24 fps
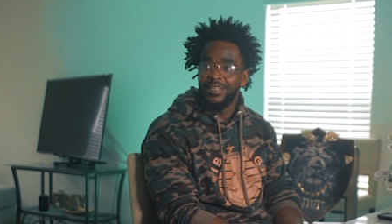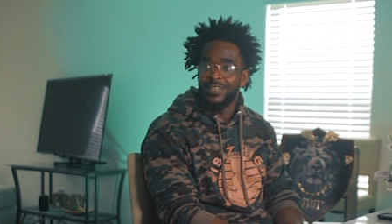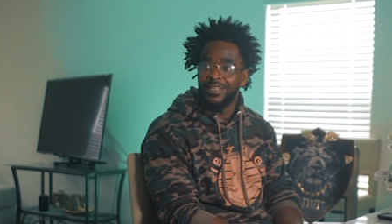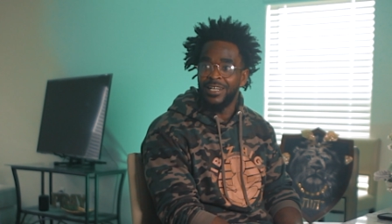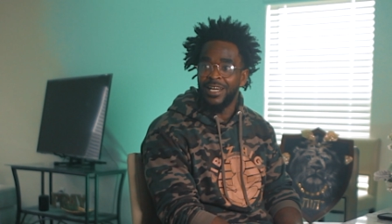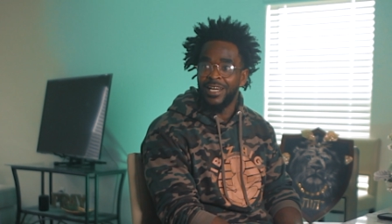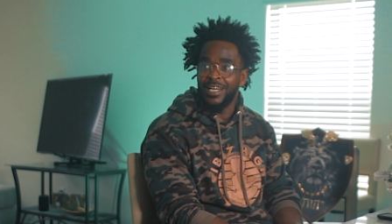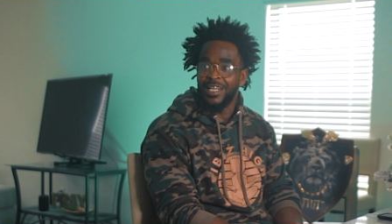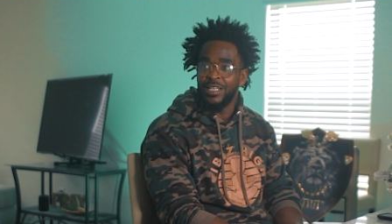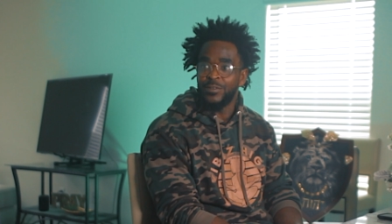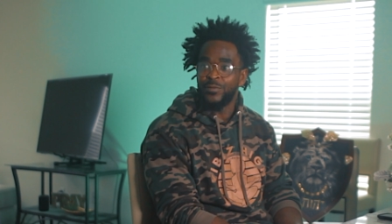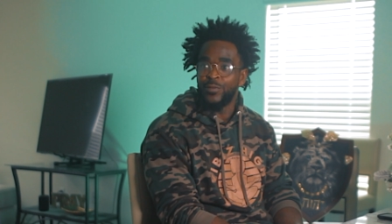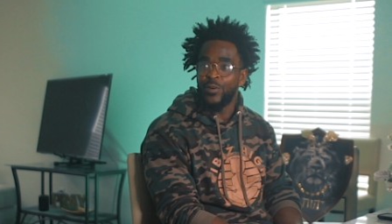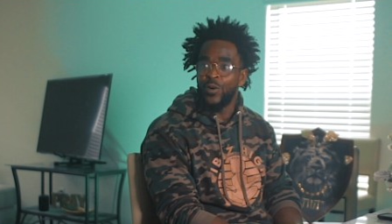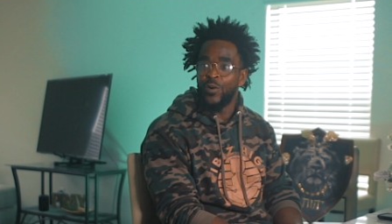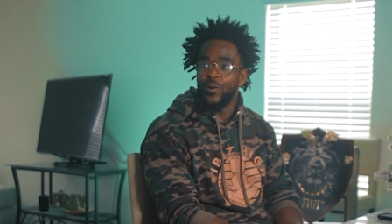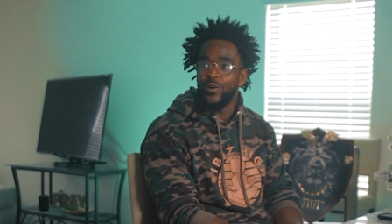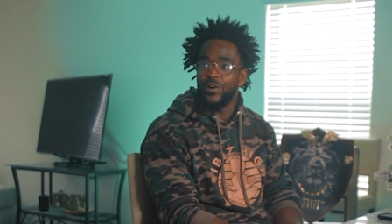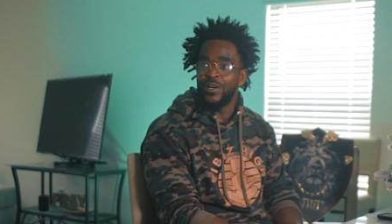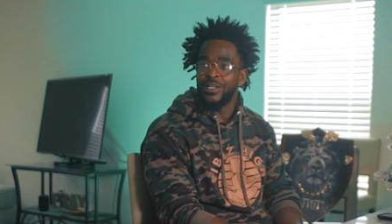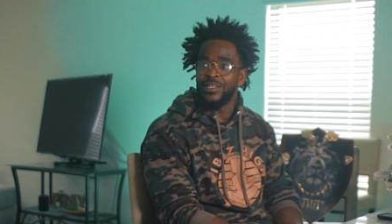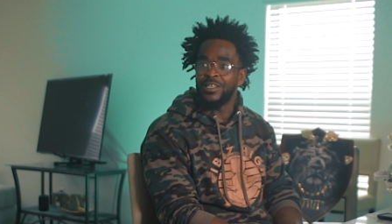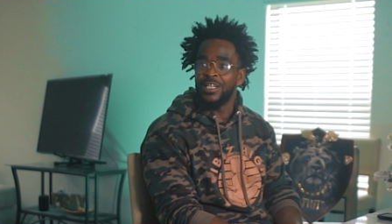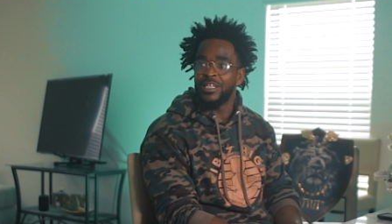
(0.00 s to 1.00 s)
like as
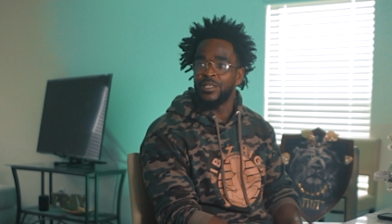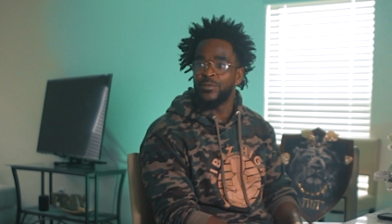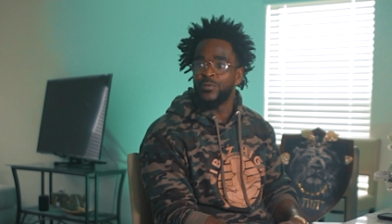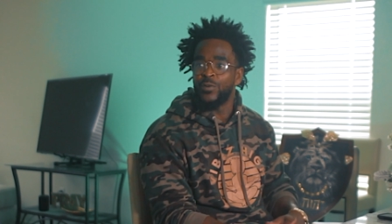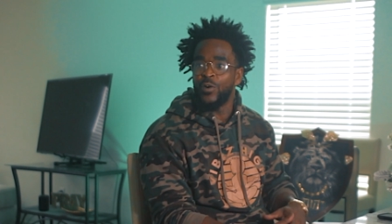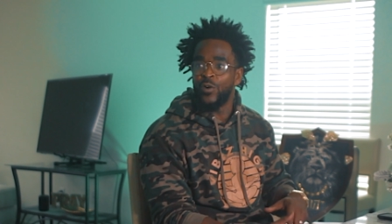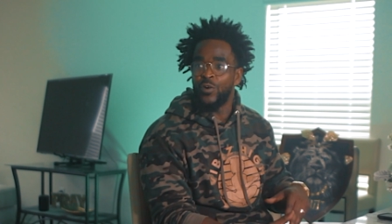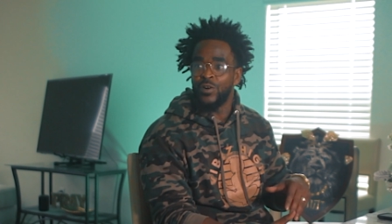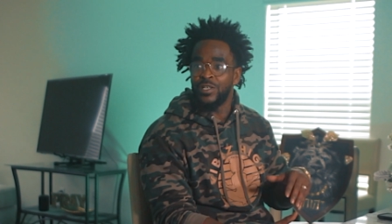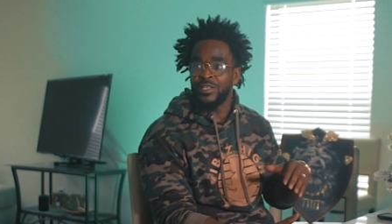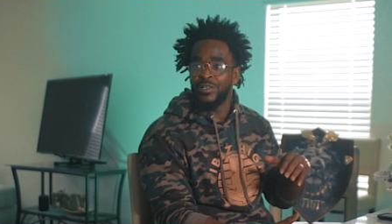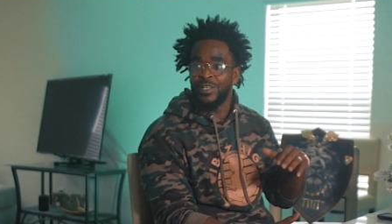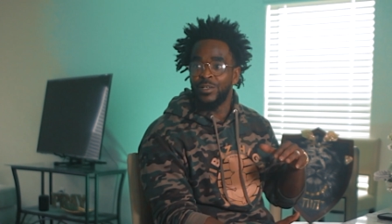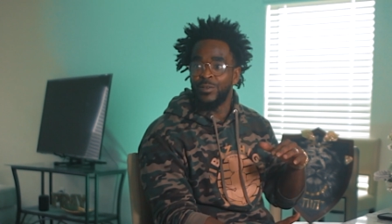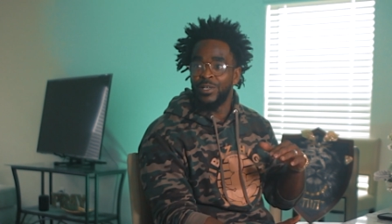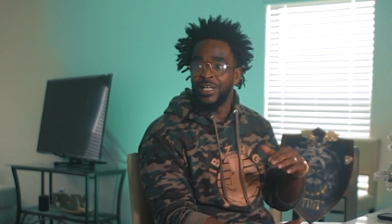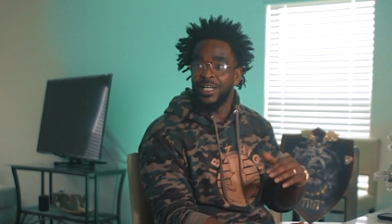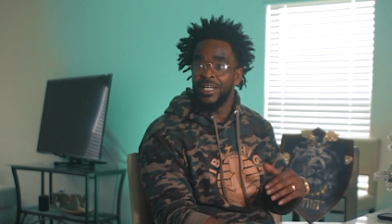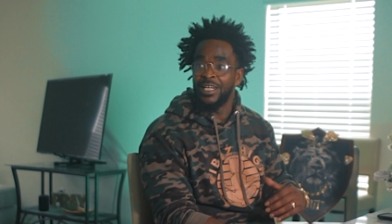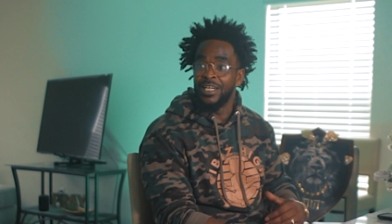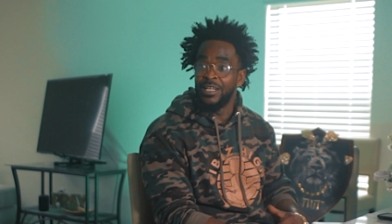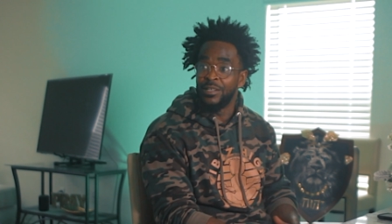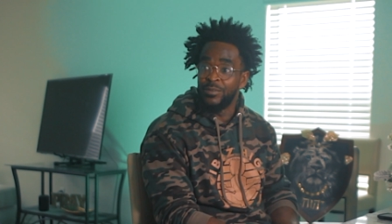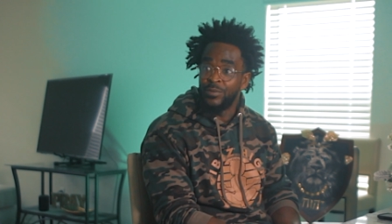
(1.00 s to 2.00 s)
far as as far as
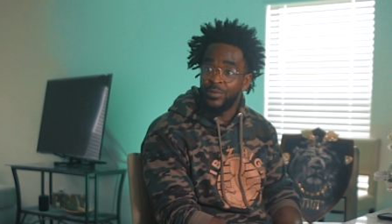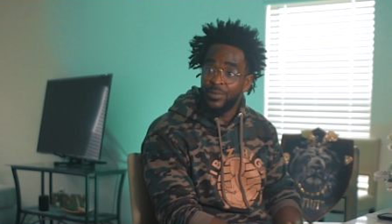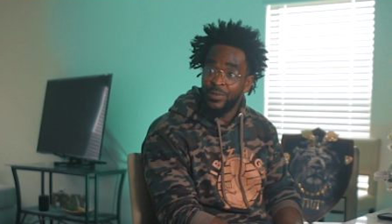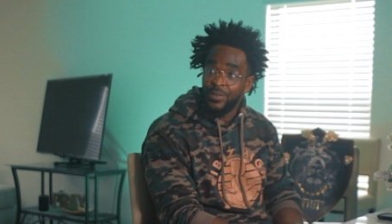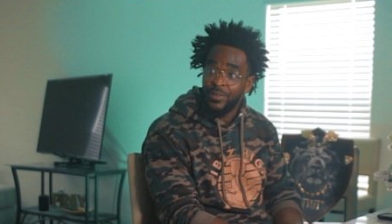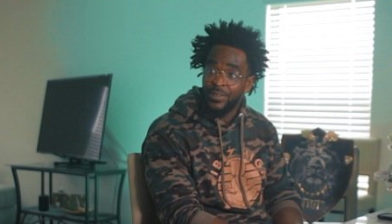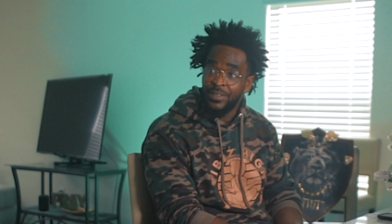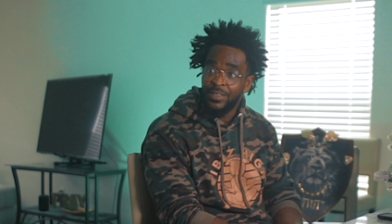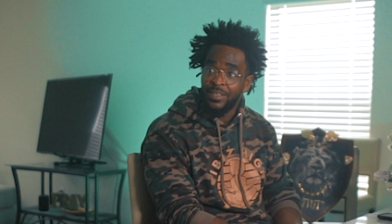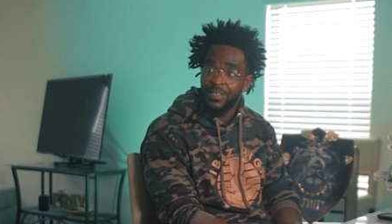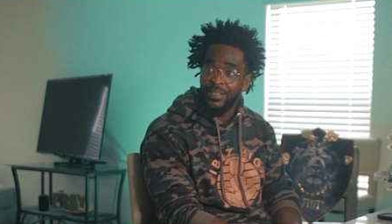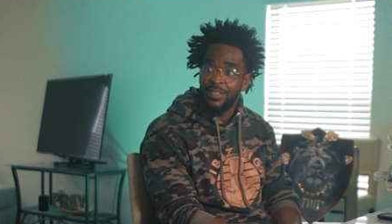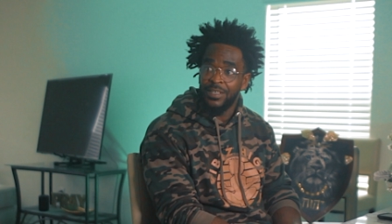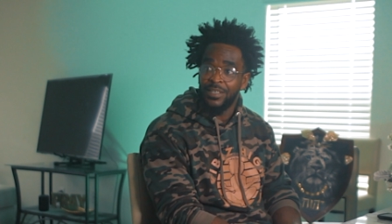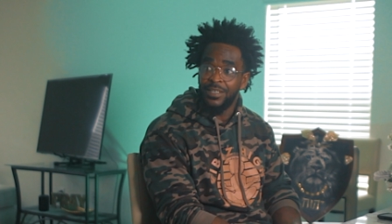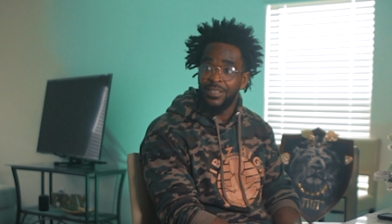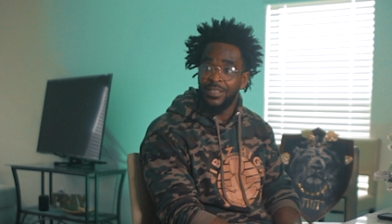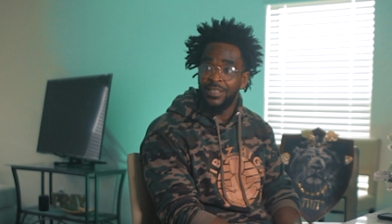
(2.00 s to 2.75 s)
what level, mm-hmm.